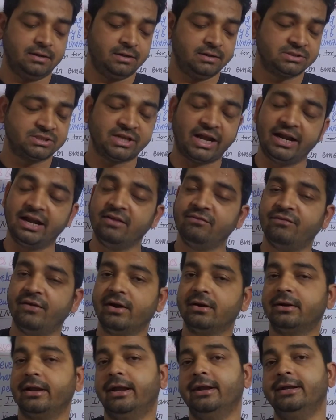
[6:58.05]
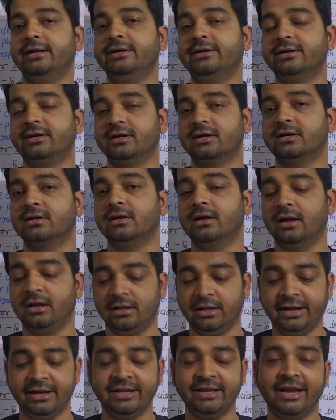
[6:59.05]
side effect, any drug,
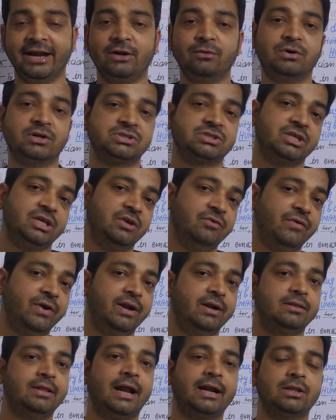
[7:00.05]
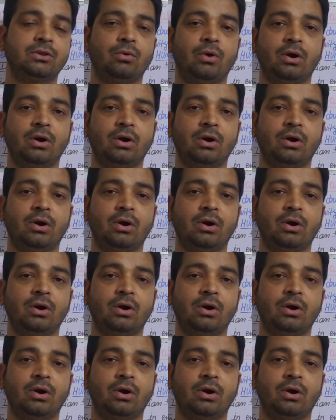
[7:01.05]
any adverse event. That's